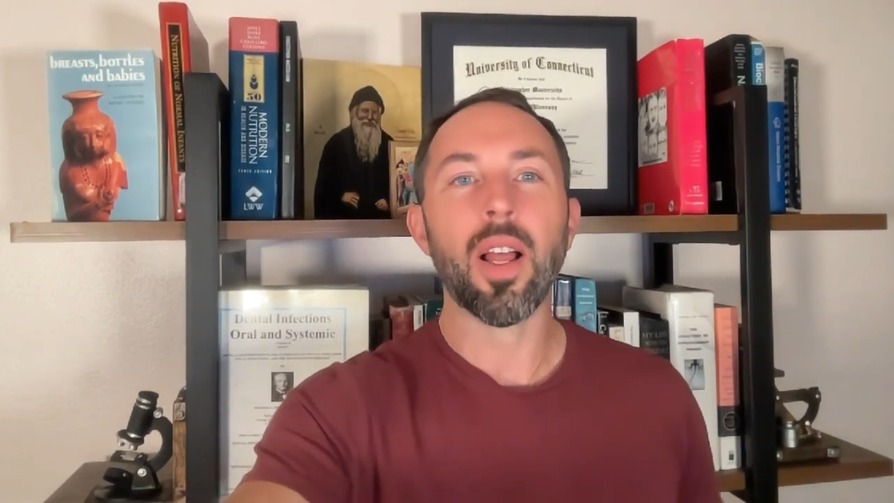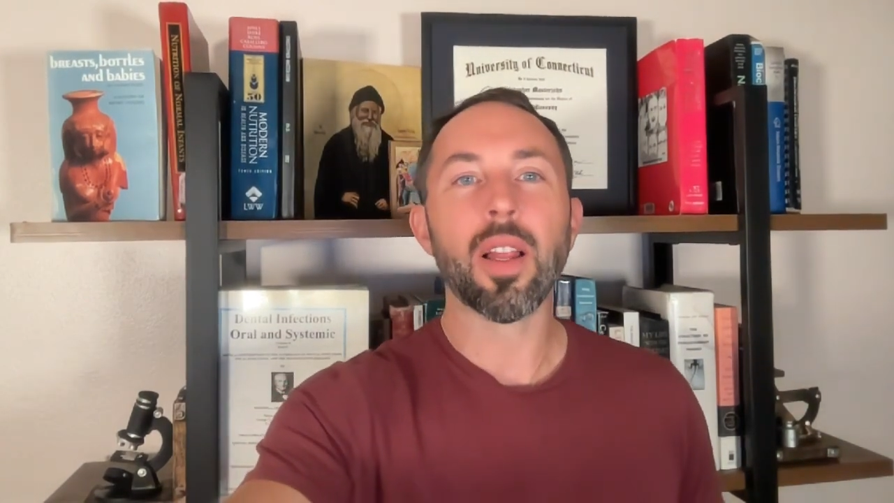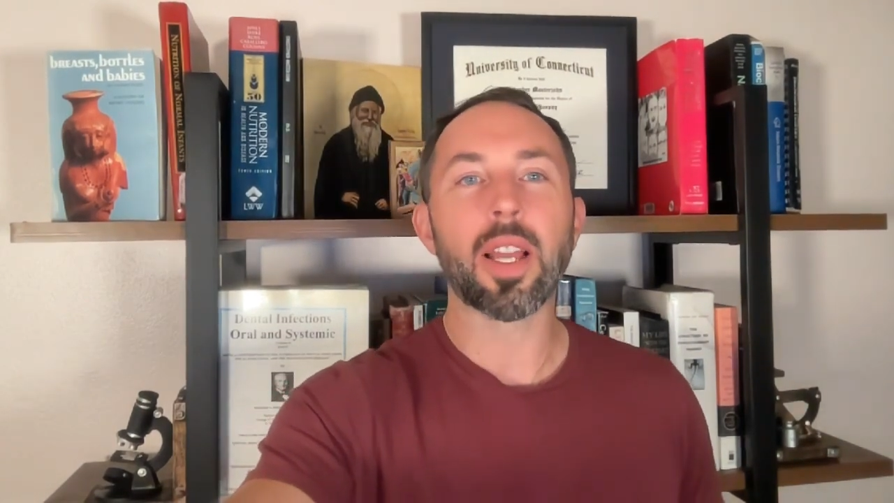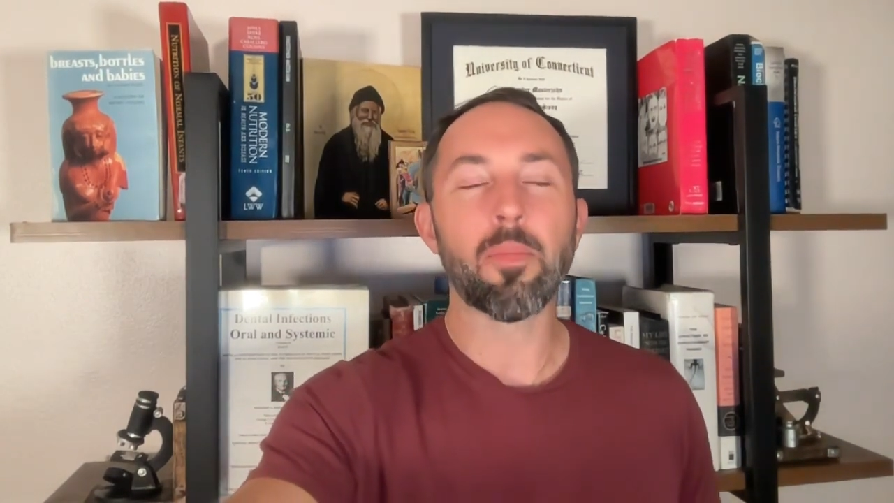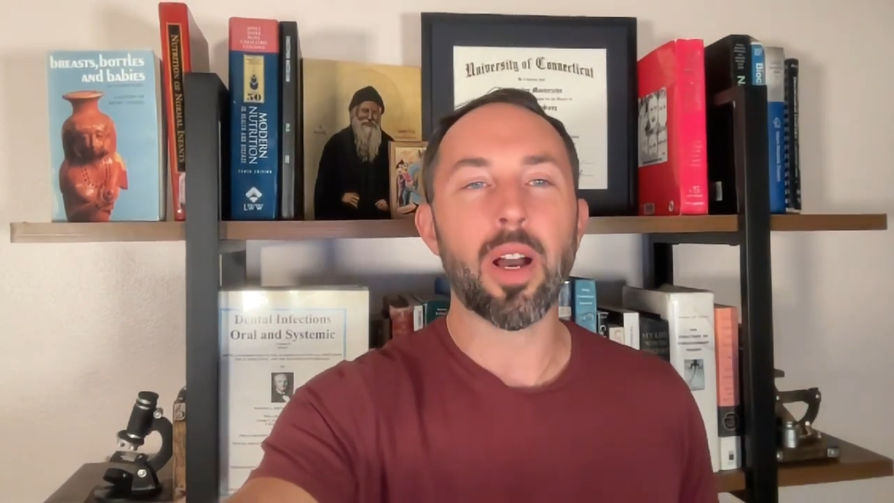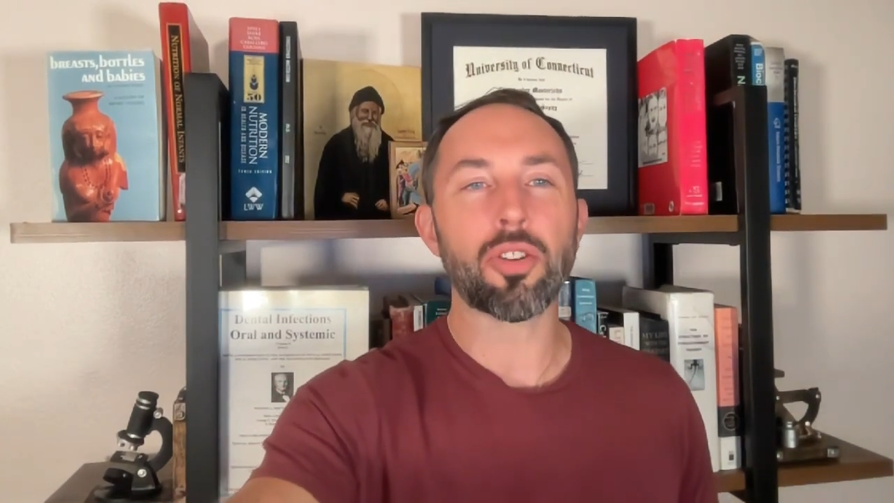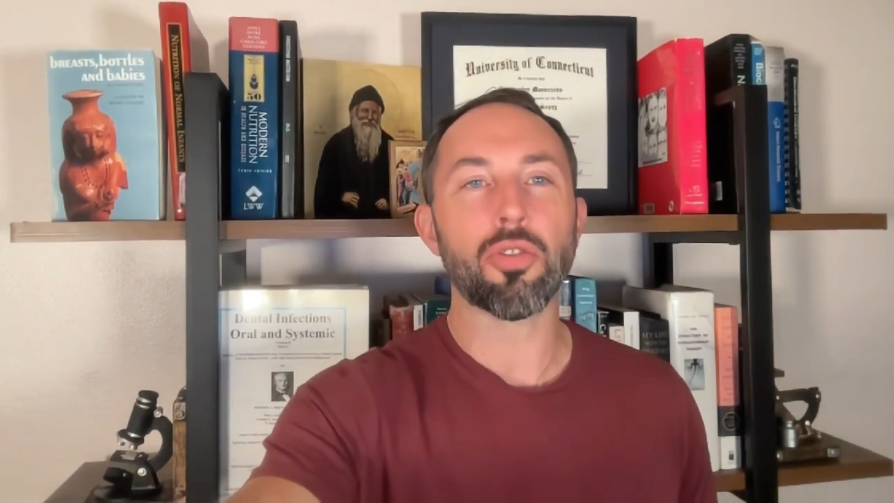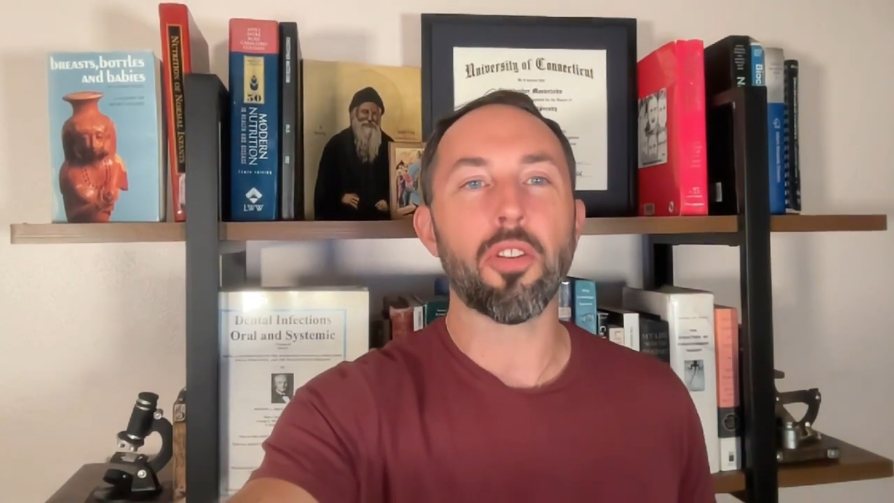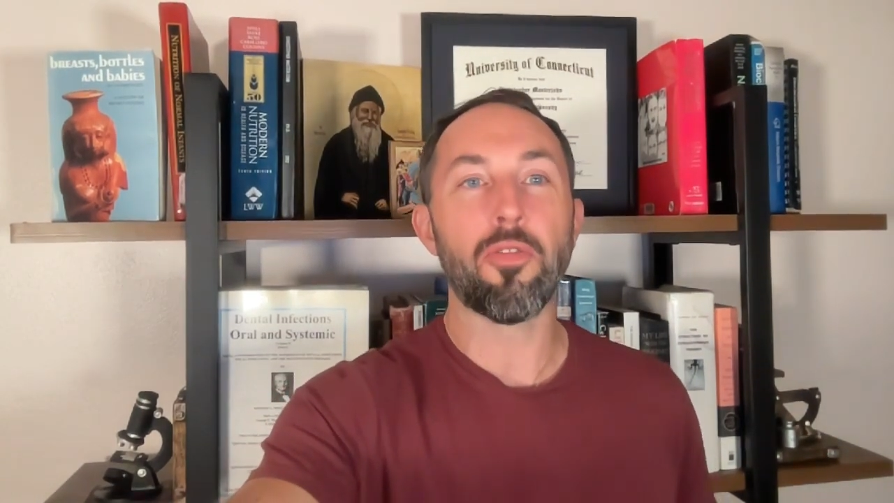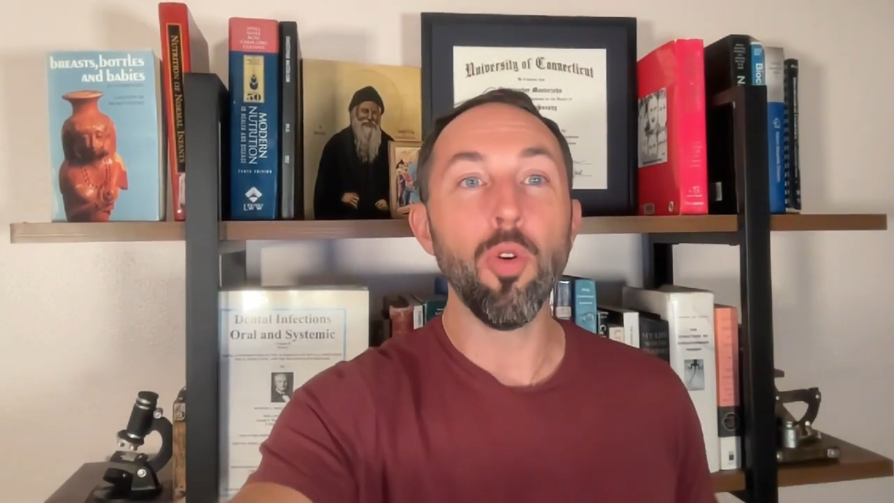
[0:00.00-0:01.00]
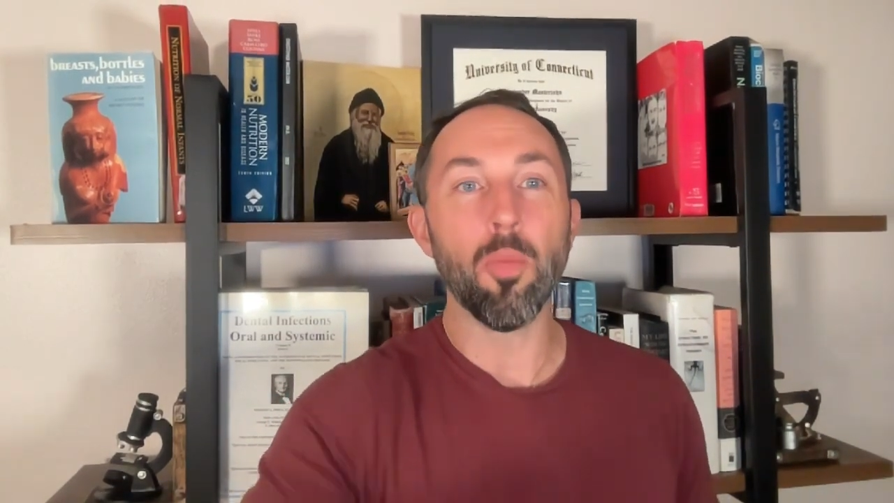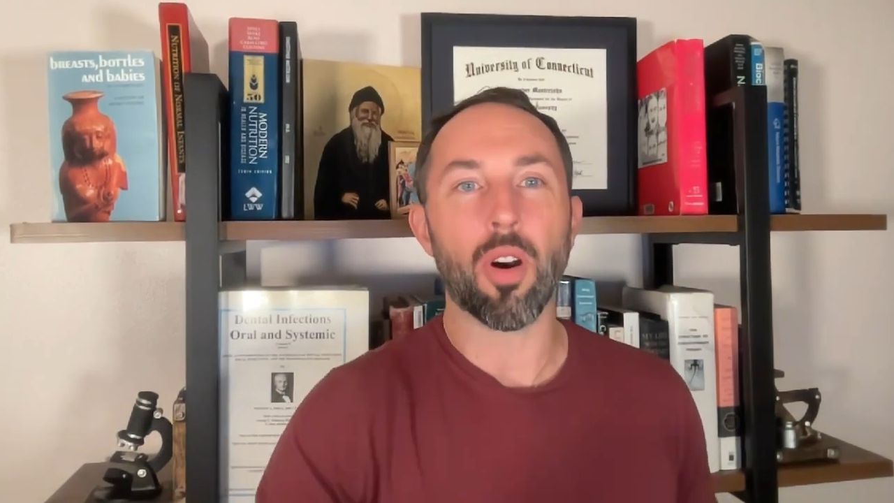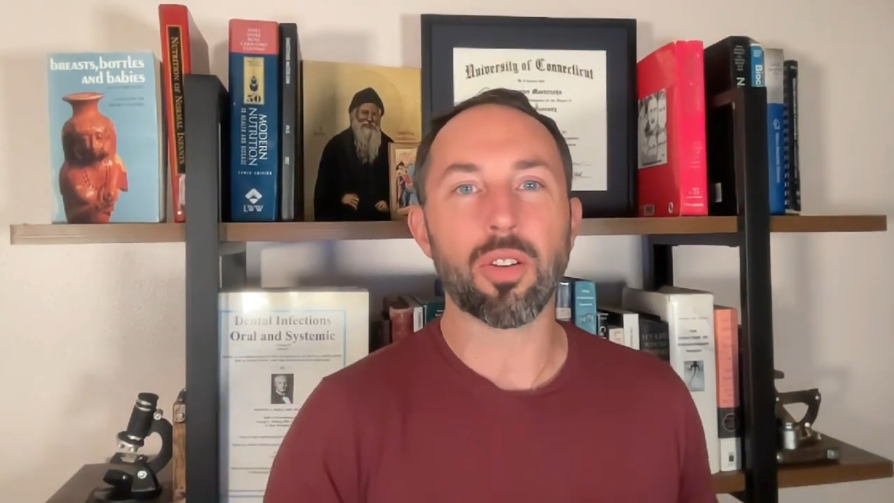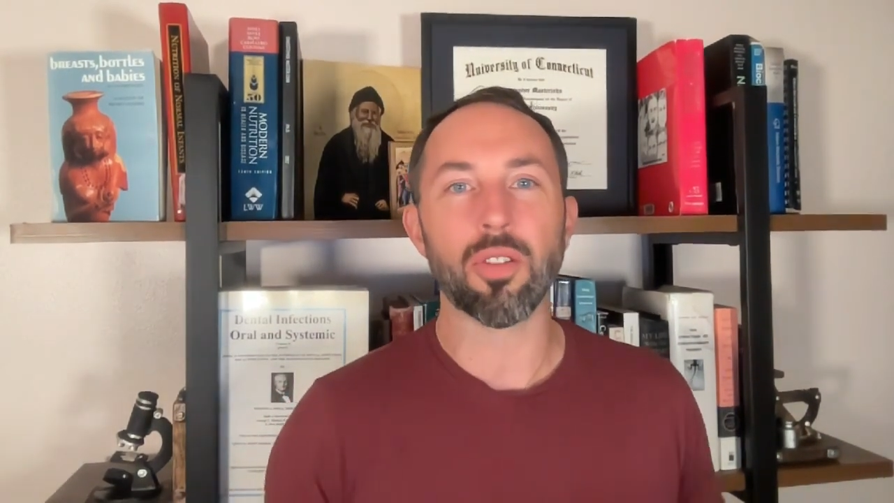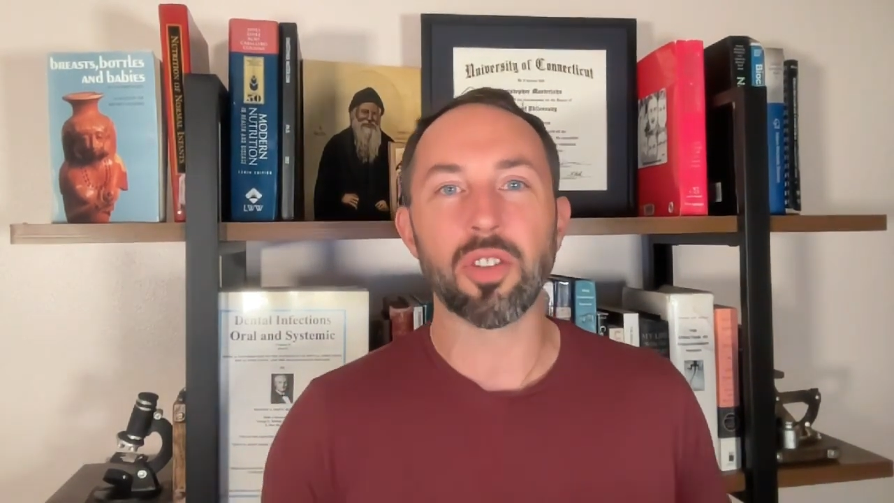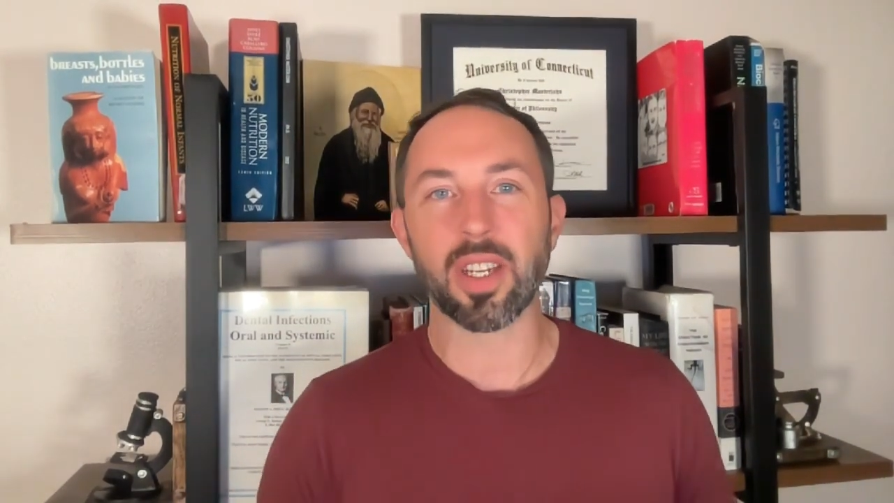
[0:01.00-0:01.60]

like measure the fuel markers